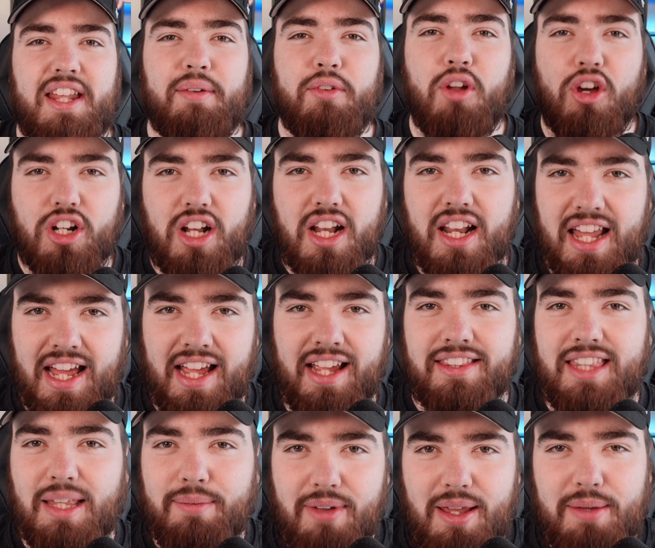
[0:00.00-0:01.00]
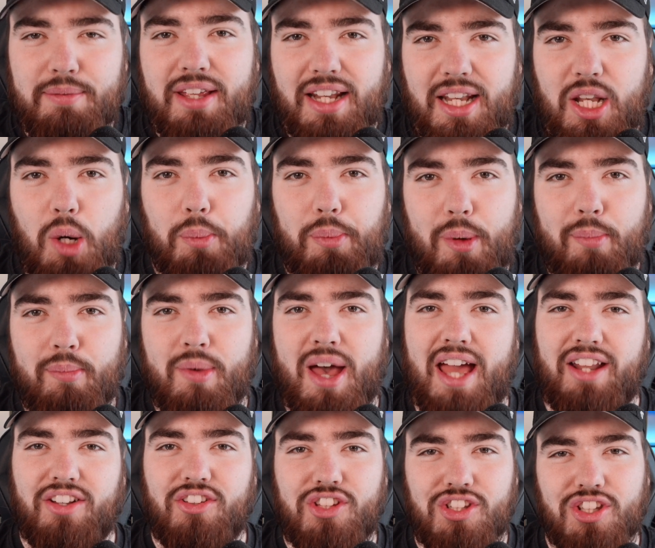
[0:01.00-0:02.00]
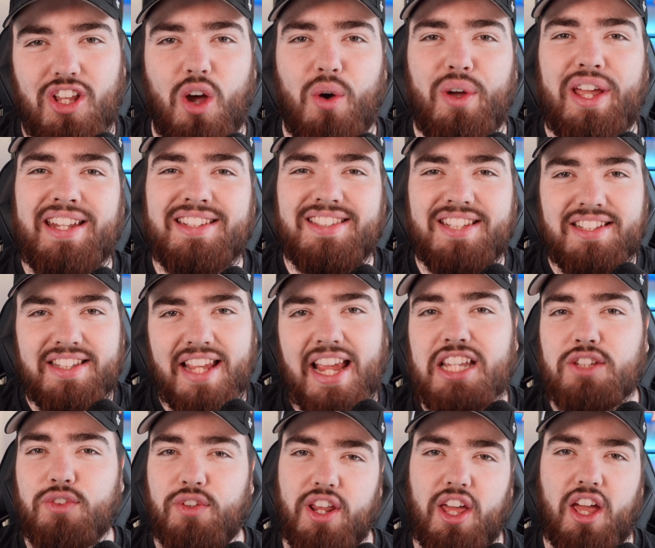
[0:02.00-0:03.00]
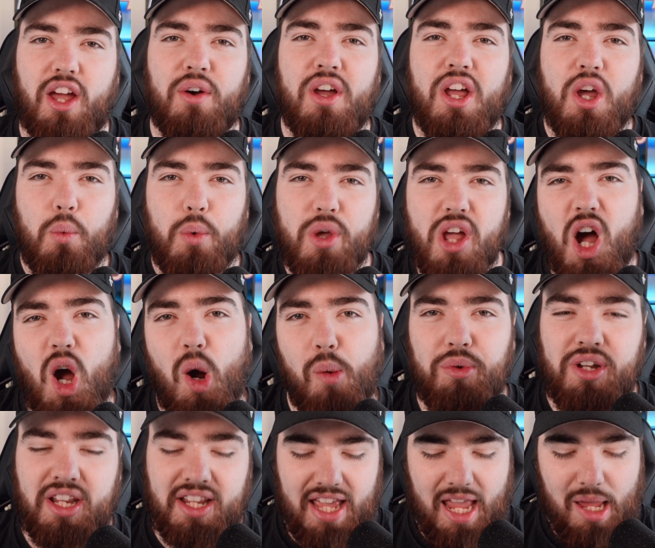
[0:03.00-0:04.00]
And I'm not gonna lie, that made me a little bit mad. So in today's video, we are opening